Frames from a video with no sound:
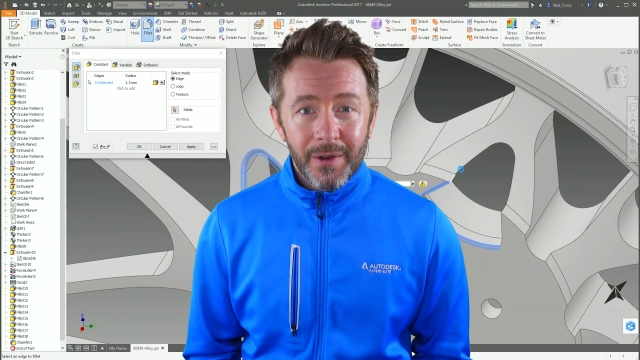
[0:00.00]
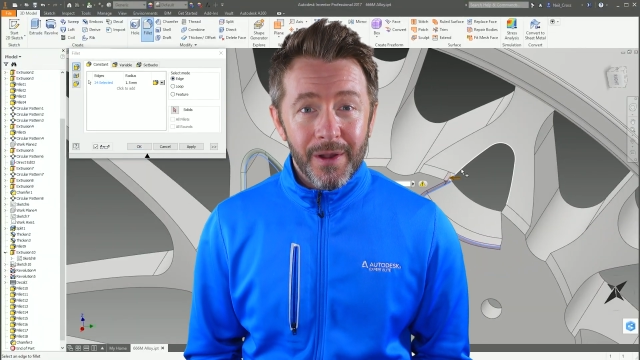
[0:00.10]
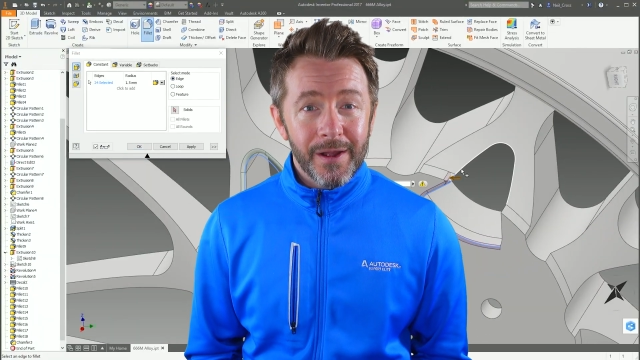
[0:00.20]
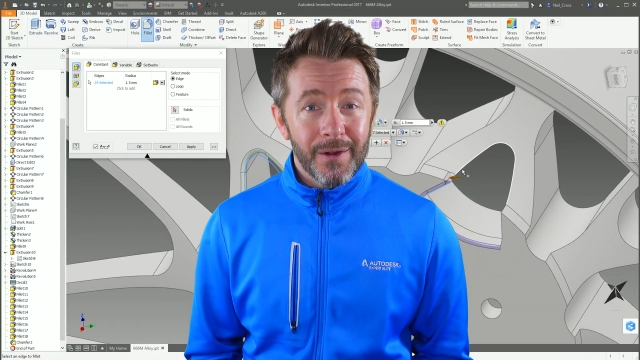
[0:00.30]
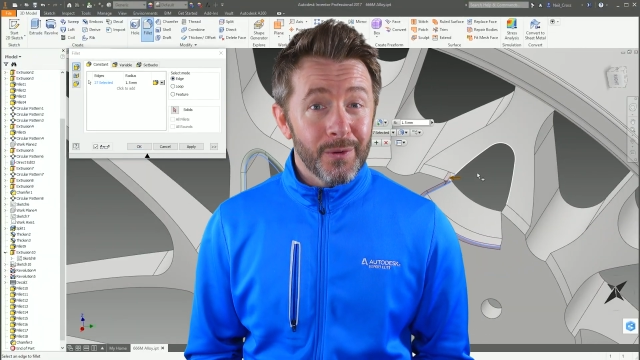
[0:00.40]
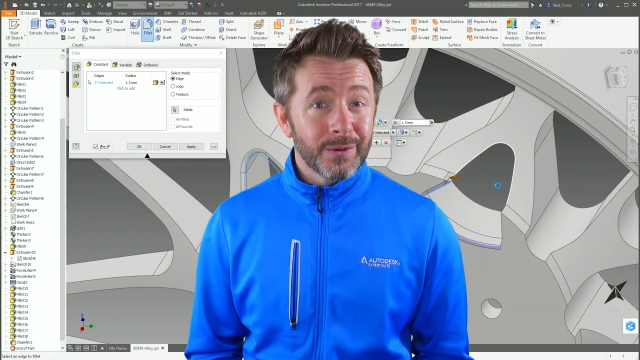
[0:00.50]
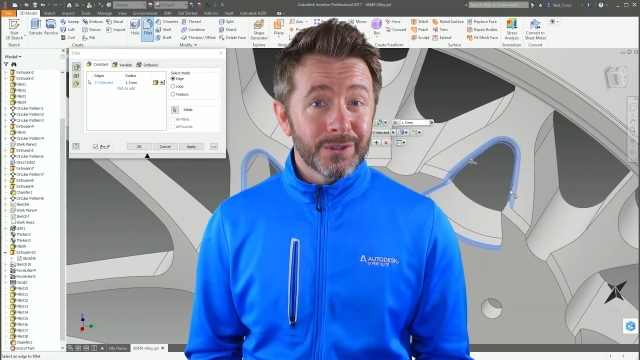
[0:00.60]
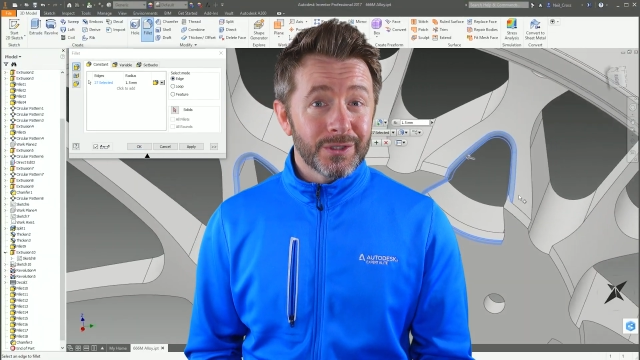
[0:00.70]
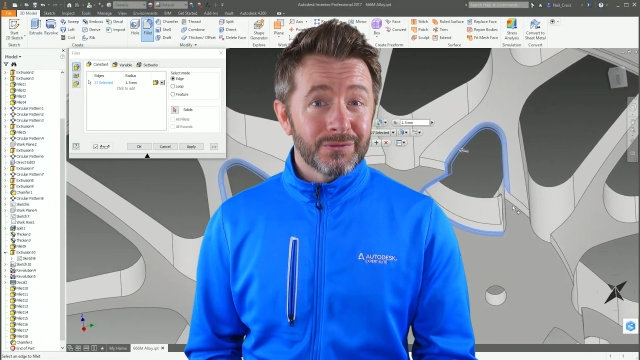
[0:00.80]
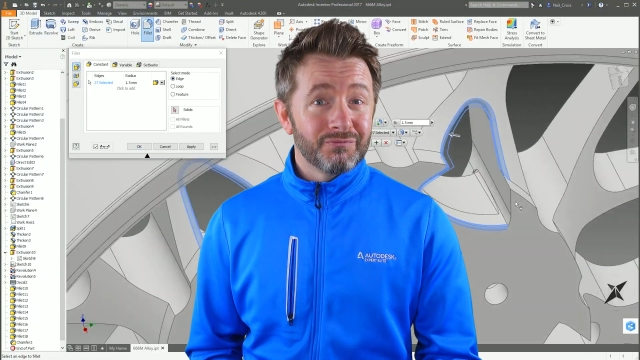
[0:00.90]
uh, or
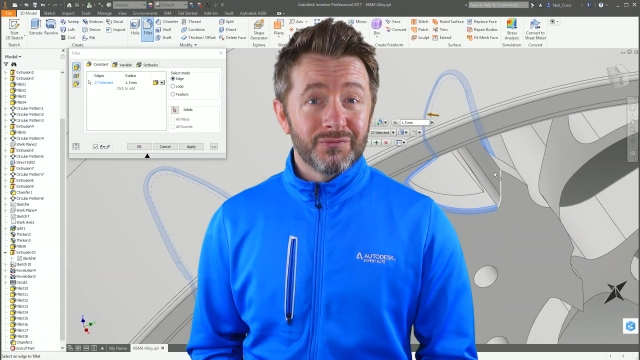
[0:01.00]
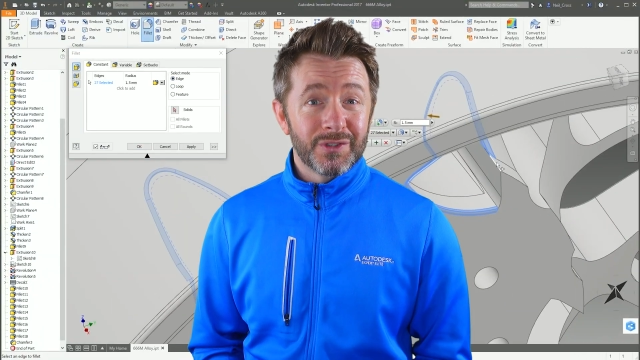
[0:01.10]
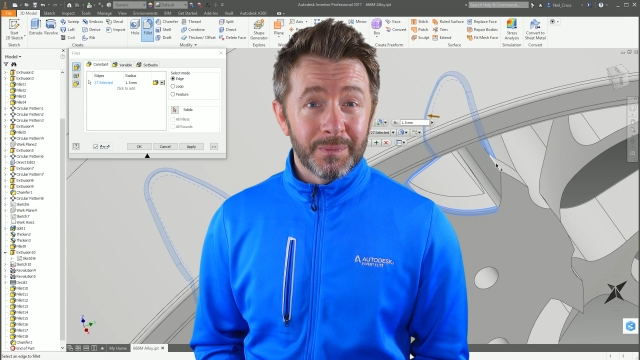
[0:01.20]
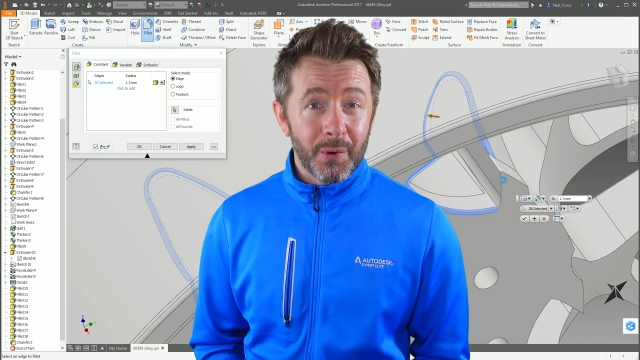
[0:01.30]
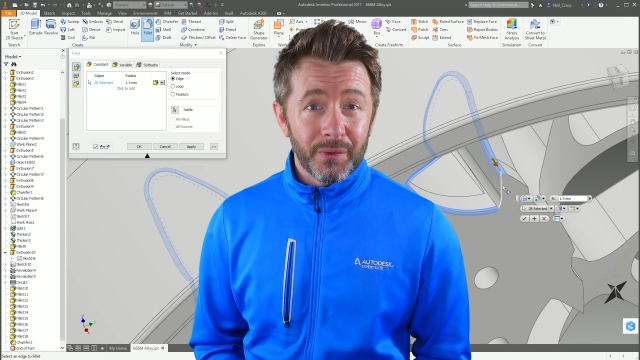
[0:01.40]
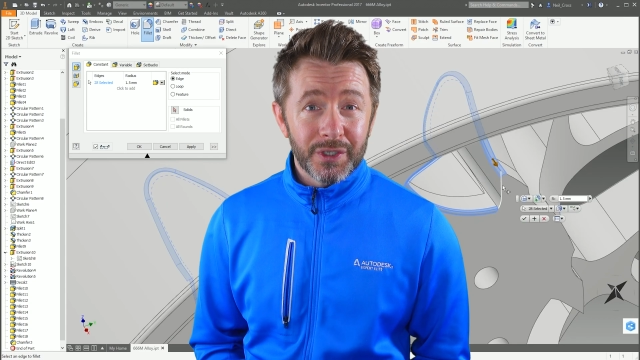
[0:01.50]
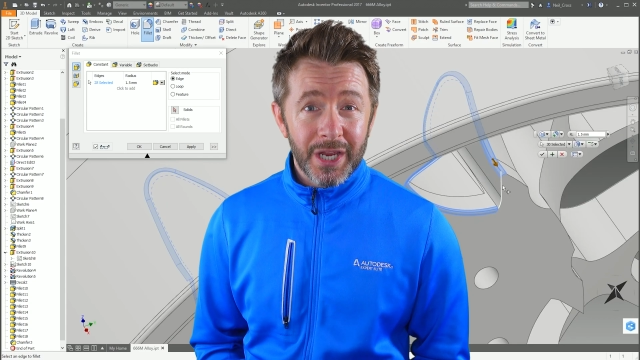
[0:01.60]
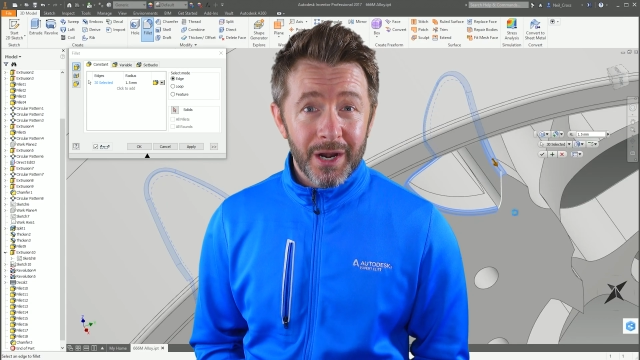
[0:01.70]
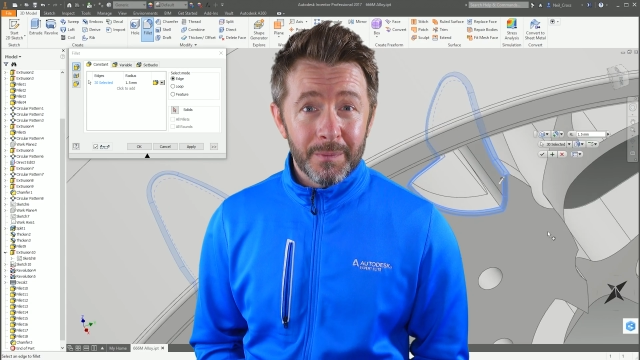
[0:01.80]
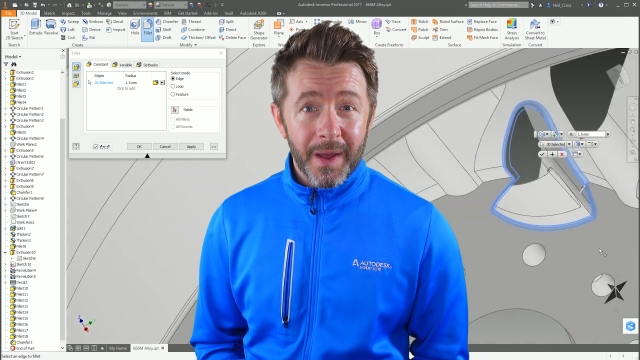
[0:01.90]
just support the
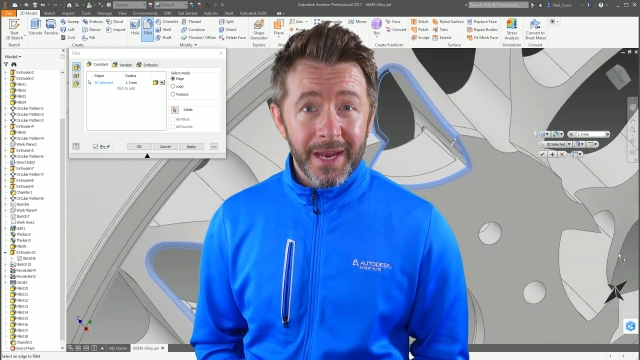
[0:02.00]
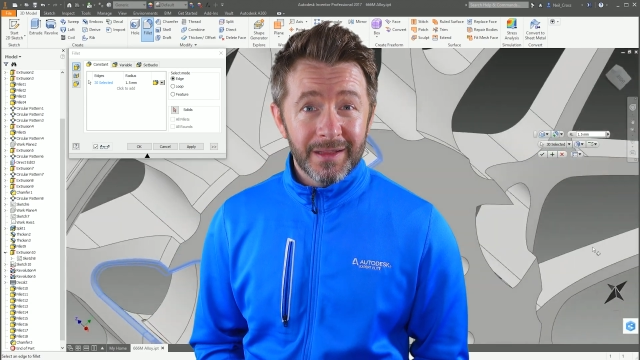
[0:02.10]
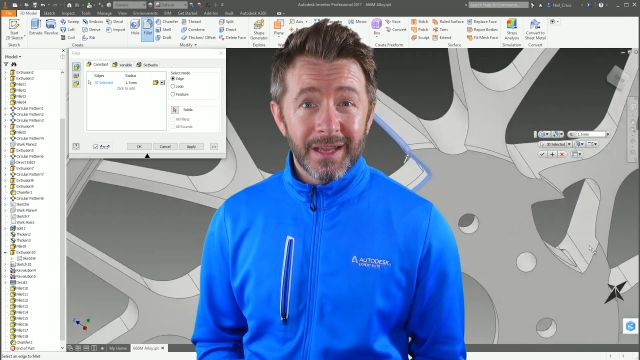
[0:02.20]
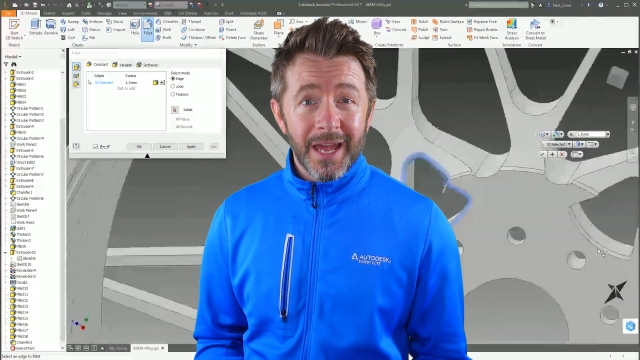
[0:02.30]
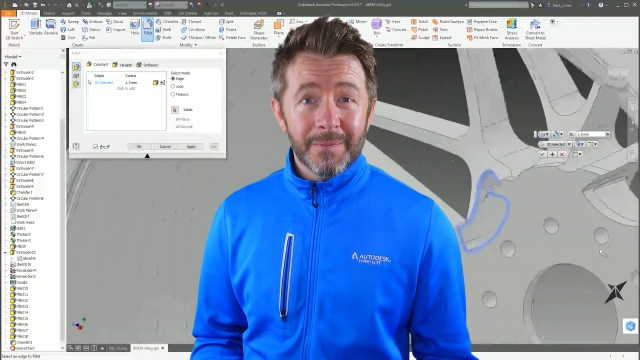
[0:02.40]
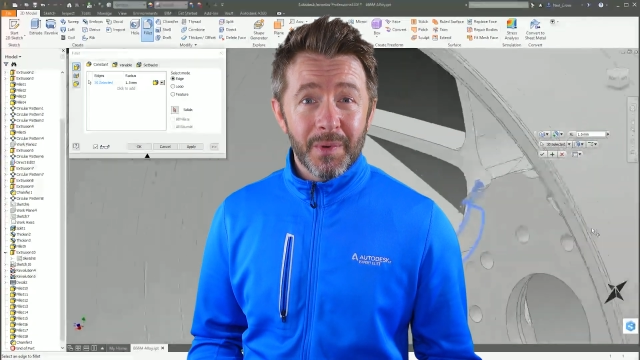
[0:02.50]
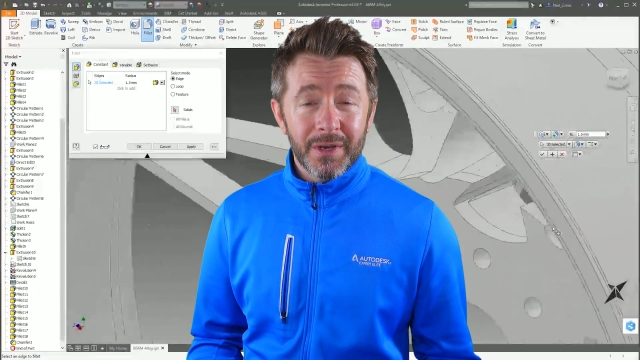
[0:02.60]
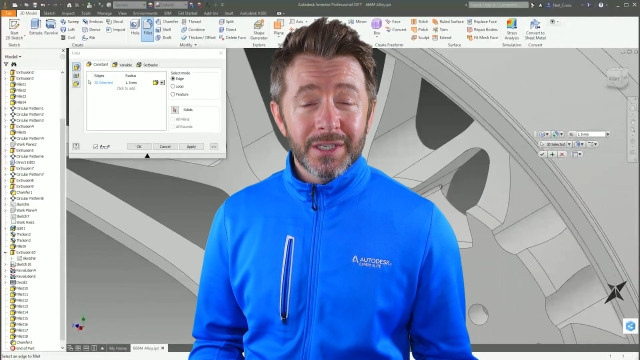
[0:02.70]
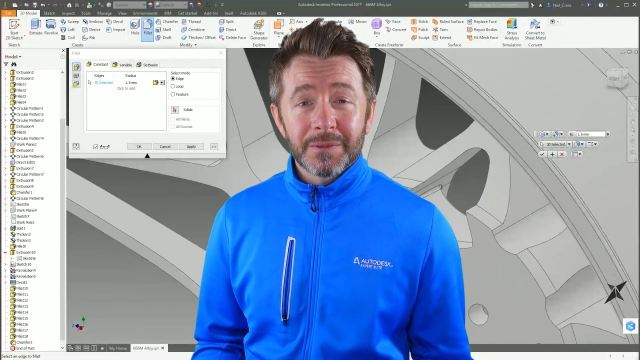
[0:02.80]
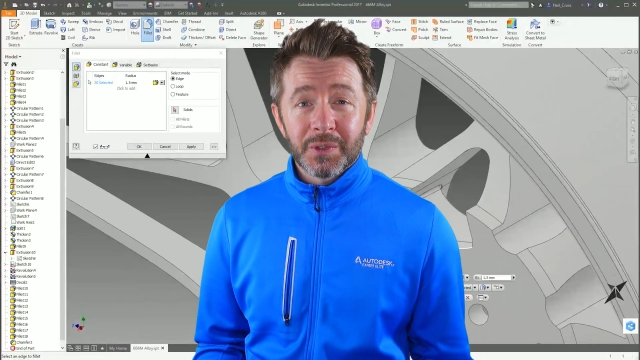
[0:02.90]
channel by hitting the like
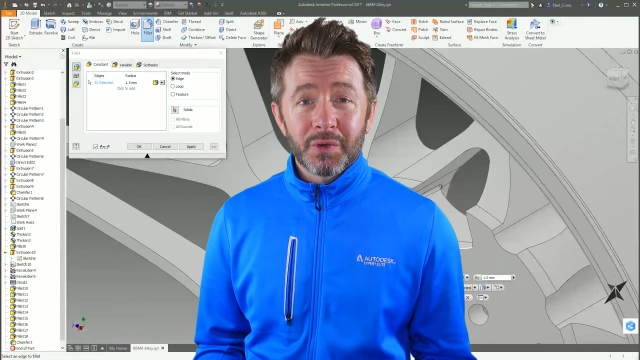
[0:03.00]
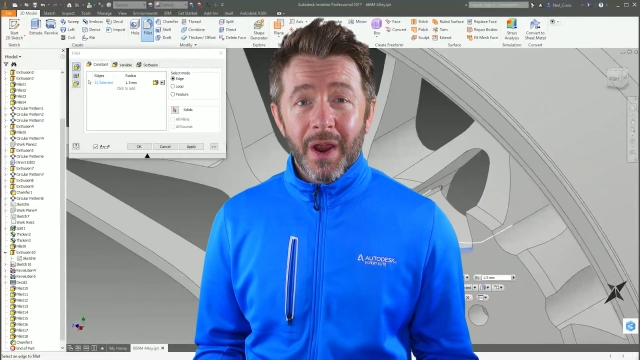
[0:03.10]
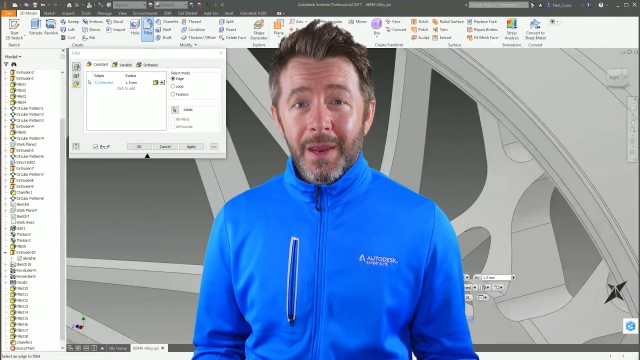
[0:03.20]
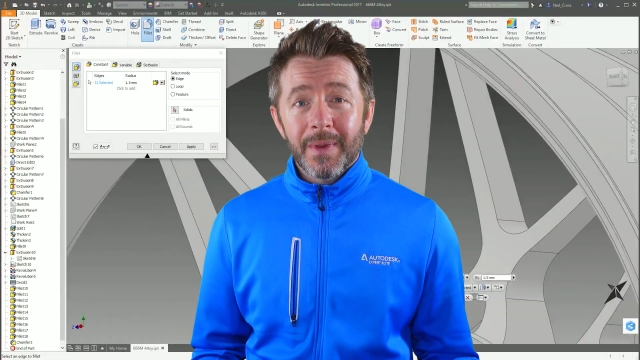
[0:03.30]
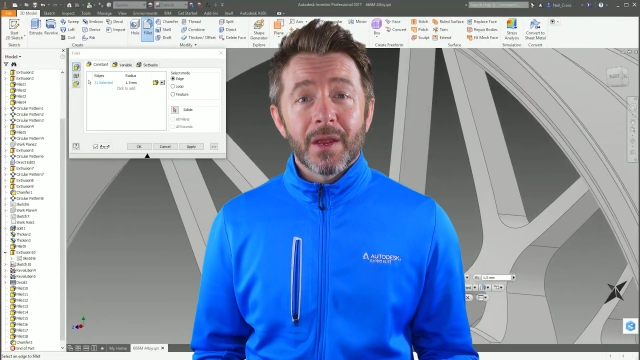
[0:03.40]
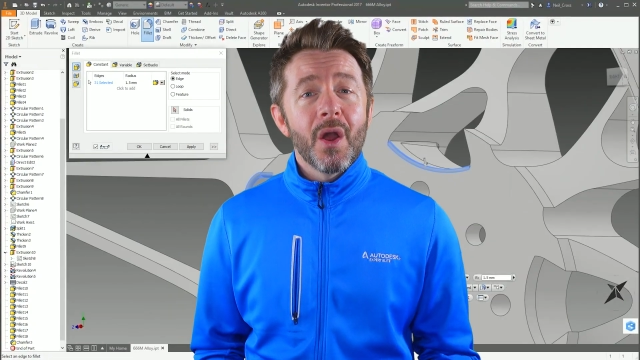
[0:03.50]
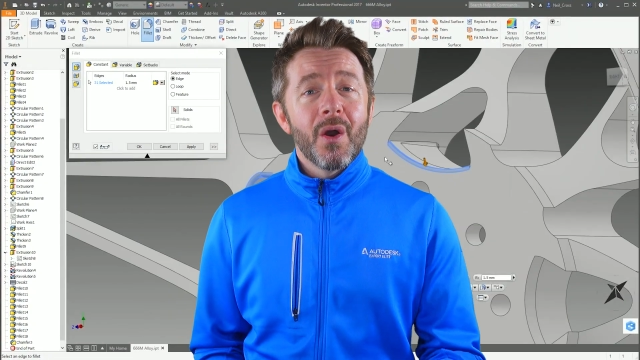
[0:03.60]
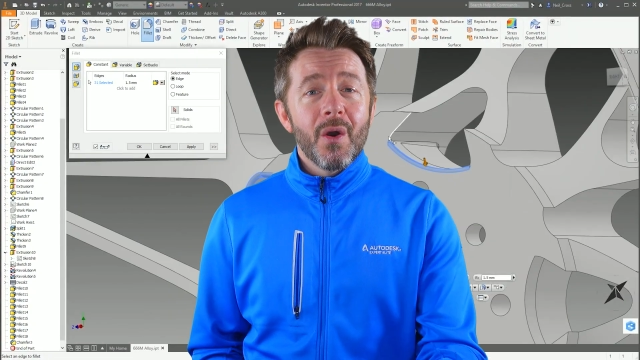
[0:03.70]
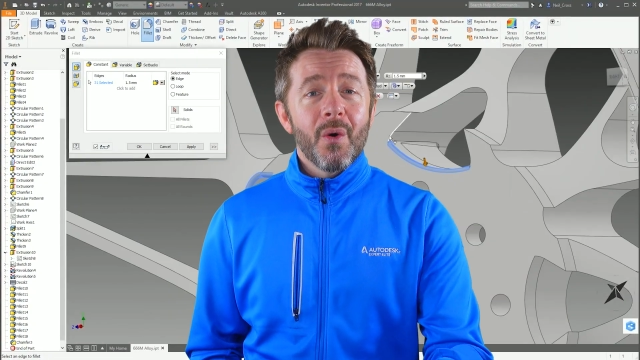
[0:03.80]
button and subscribing,